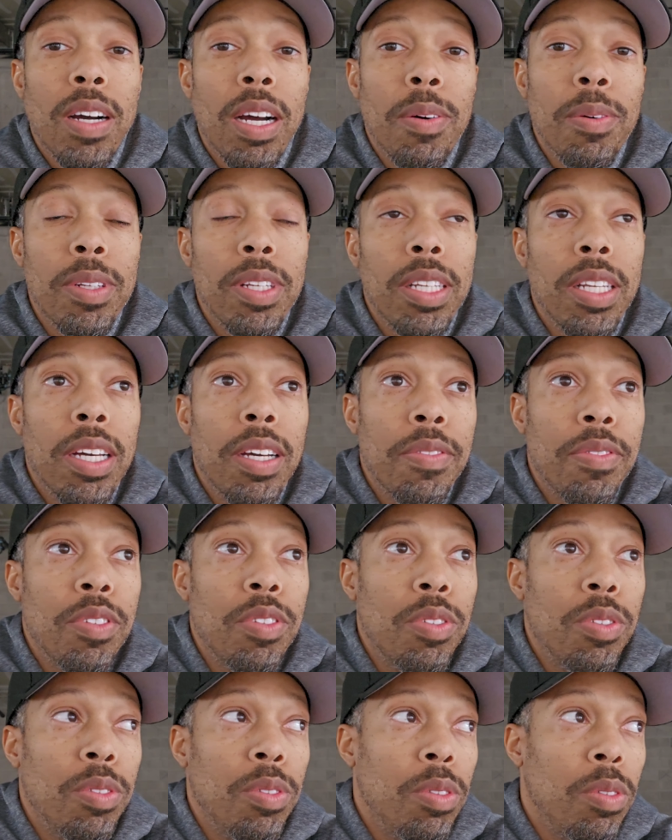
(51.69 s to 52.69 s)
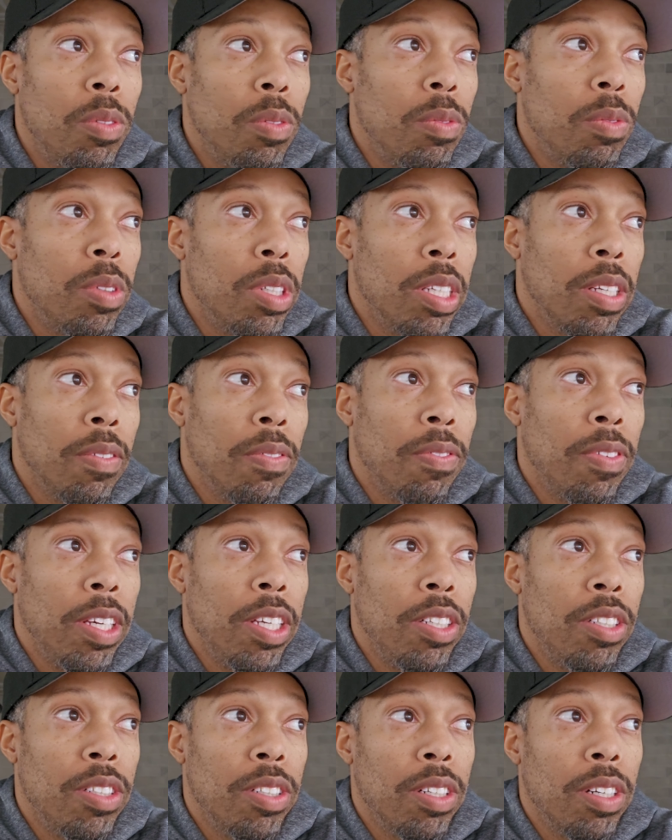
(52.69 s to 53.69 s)
I would love to really
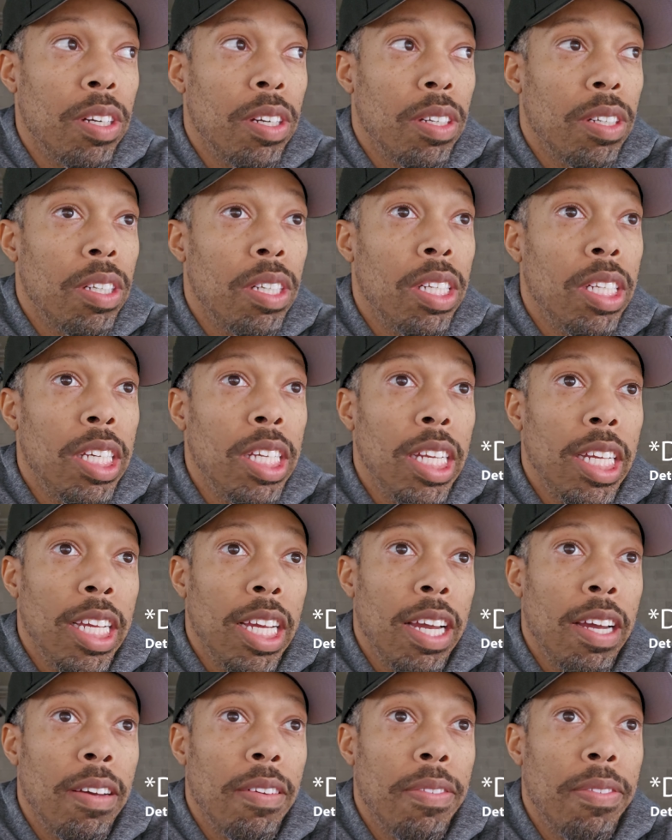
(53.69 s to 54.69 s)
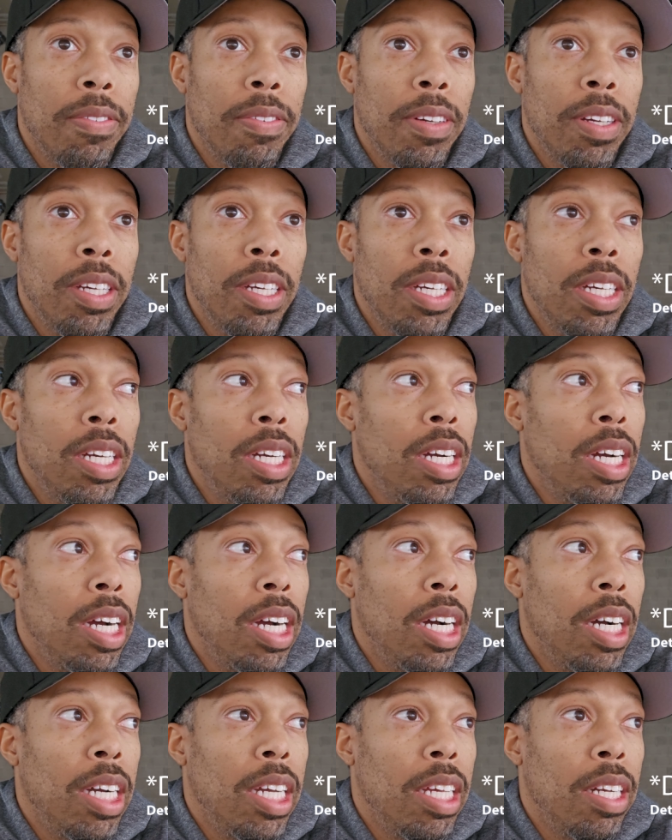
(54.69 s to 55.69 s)
feature DDF
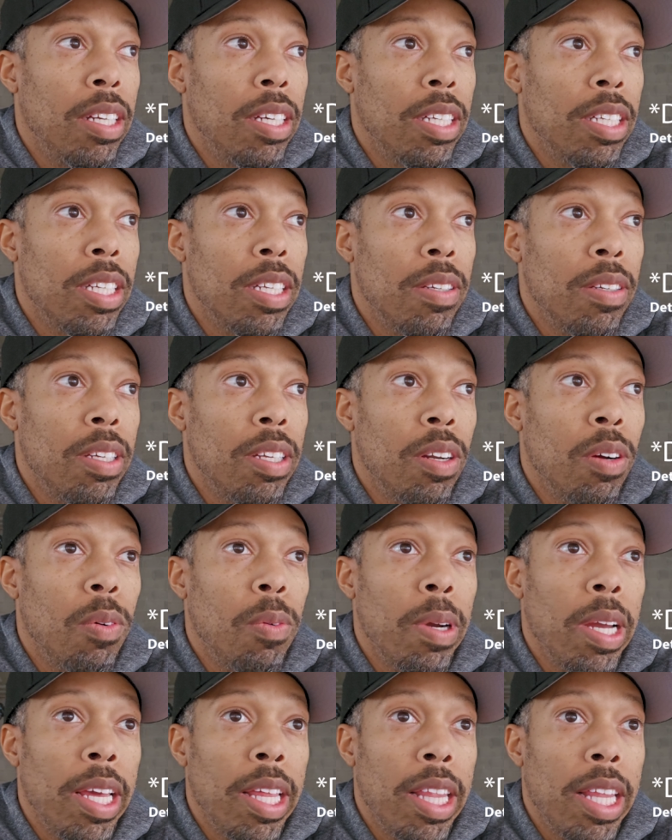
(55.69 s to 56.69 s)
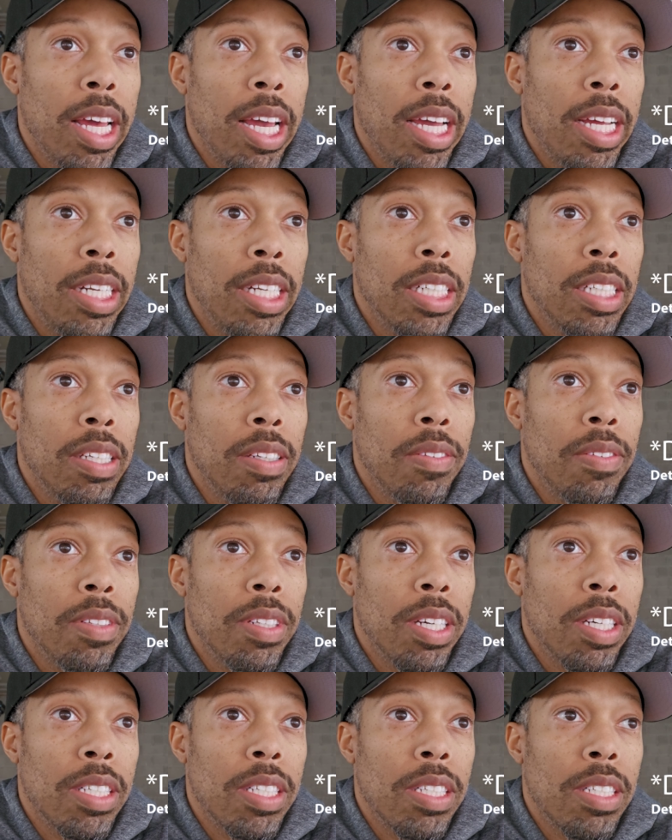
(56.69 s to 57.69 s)
in a way that gives
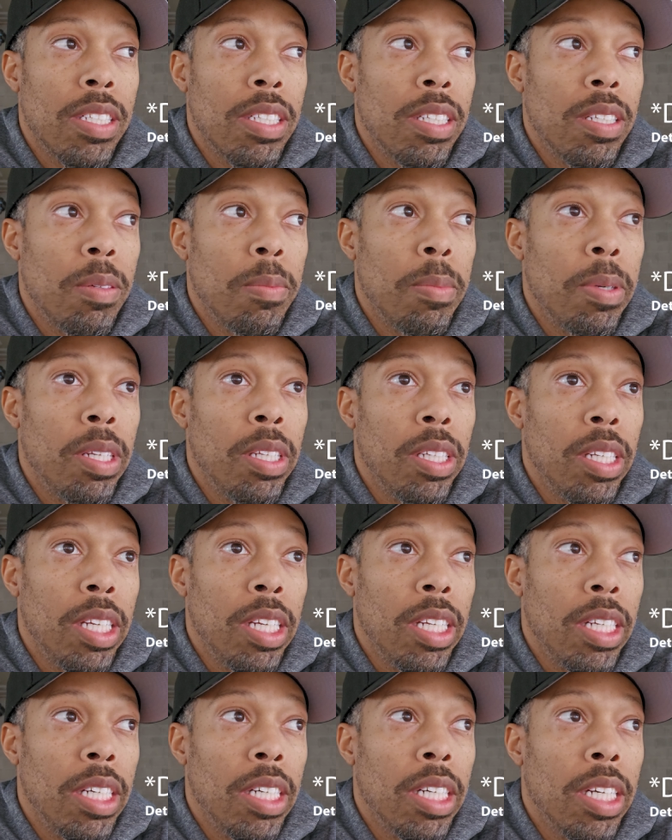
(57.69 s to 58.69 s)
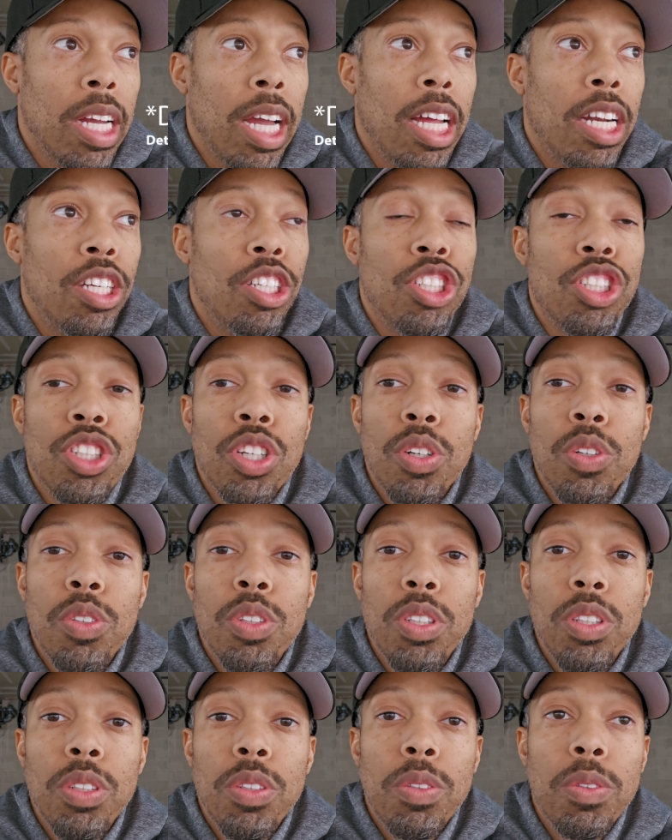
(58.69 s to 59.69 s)
us an ability to kind of show
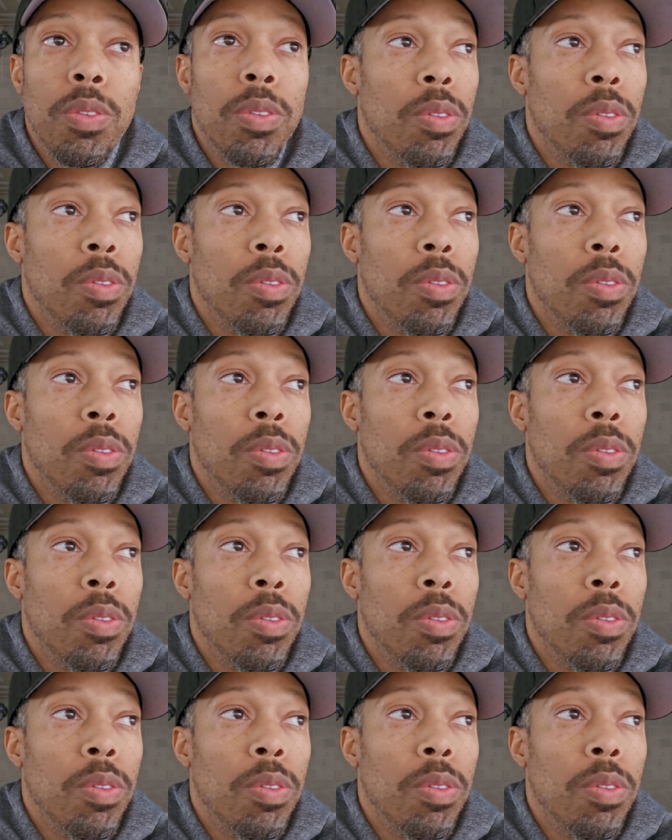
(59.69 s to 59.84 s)
you